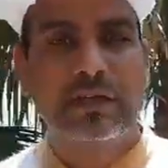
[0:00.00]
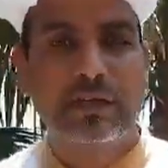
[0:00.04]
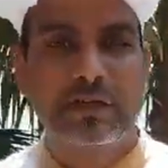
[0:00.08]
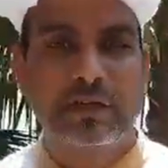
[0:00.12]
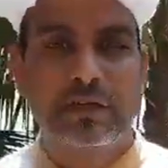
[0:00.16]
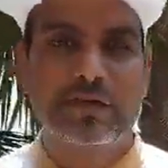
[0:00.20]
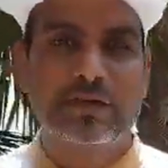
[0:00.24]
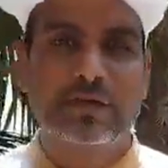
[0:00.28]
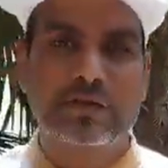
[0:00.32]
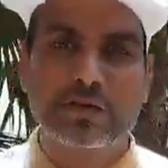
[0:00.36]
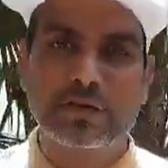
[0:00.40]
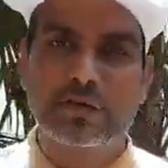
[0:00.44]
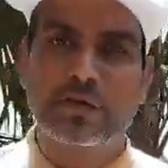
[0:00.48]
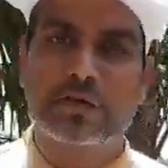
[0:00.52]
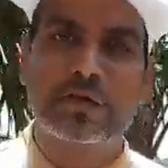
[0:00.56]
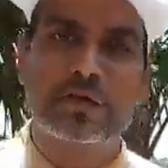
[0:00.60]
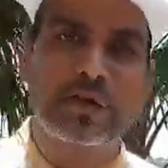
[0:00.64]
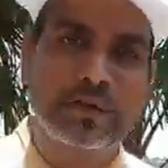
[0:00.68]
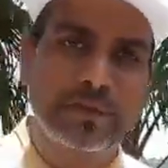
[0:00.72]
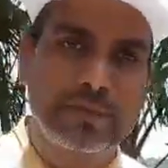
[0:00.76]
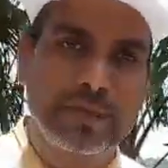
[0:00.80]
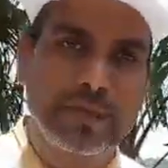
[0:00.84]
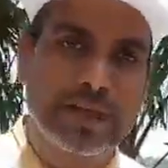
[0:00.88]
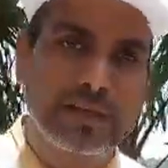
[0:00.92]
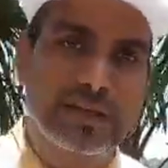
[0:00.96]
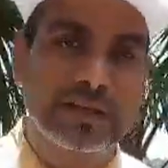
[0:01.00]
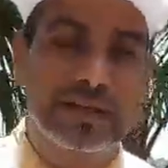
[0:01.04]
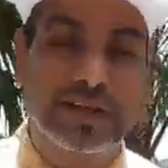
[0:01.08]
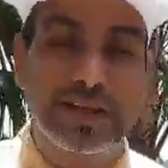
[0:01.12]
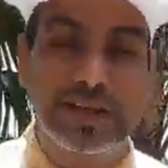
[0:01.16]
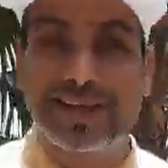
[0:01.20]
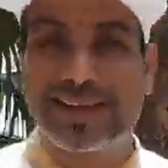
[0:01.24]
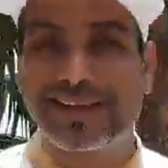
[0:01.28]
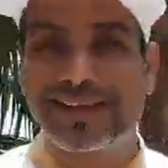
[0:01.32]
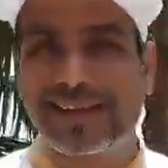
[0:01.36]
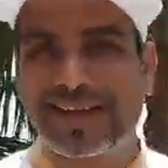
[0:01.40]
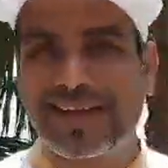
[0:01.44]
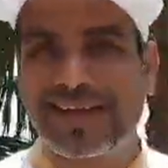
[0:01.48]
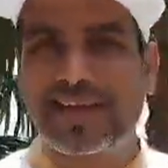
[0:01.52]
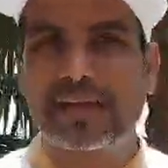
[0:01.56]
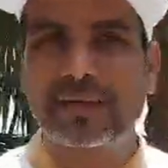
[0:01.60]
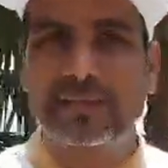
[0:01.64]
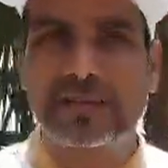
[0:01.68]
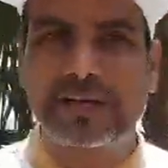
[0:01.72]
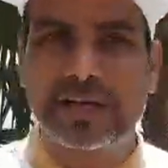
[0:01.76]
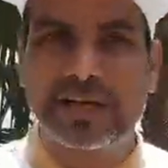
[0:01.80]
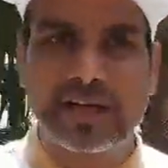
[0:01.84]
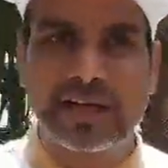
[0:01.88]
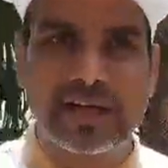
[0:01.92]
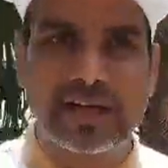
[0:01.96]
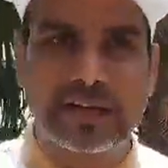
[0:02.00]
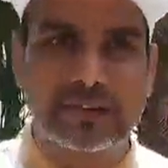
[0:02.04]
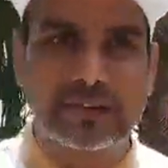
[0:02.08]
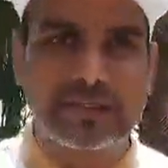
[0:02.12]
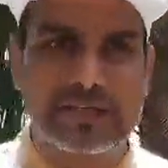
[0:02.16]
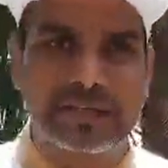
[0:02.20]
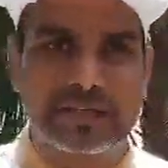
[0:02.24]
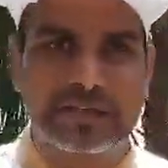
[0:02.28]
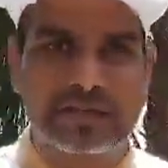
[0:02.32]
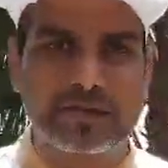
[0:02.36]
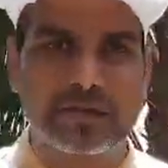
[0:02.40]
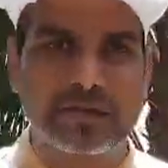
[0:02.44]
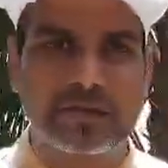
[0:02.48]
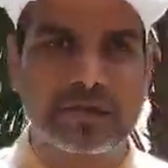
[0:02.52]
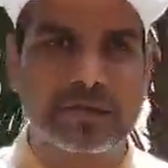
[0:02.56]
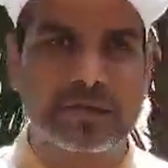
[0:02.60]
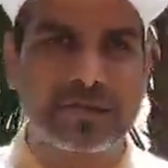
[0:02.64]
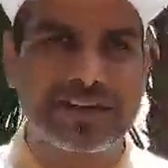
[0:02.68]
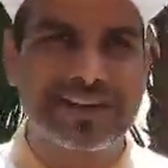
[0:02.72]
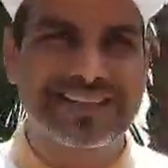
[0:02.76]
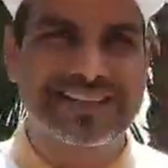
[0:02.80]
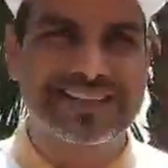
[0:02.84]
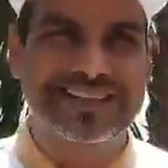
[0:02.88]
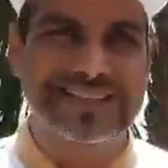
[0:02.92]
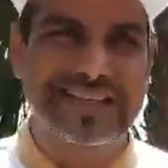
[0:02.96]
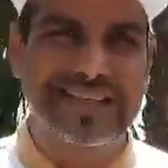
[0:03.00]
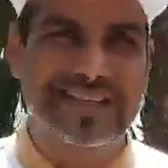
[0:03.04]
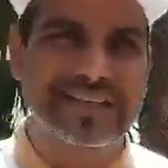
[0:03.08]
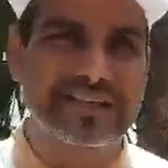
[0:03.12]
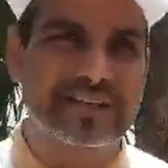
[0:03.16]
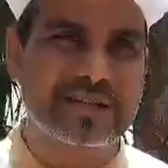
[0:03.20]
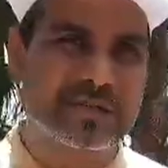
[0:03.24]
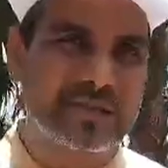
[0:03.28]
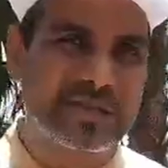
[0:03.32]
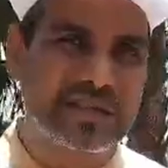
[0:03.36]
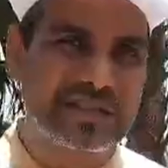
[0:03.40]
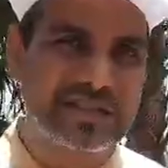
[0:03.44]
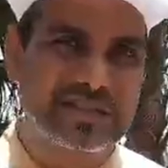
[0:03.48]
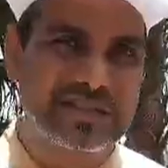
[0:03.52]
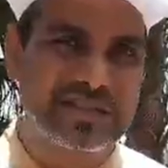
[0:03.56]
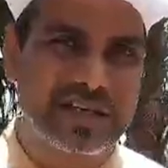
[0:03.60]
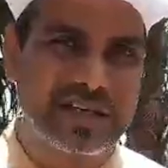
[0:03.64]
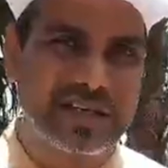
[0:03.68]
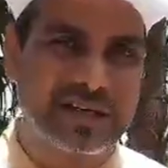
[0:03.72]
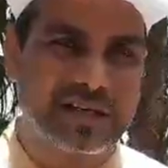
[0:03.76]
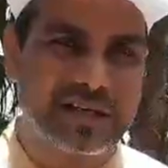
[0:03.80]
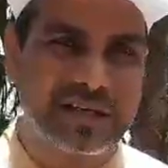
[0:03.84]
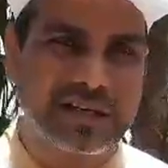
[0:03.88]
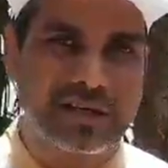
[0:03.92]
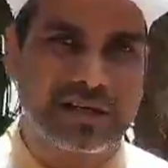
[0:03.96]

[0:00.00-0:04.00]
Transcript: use coconut milk. Again, add a bit of lime, because coconut milk is slightly sweeter side.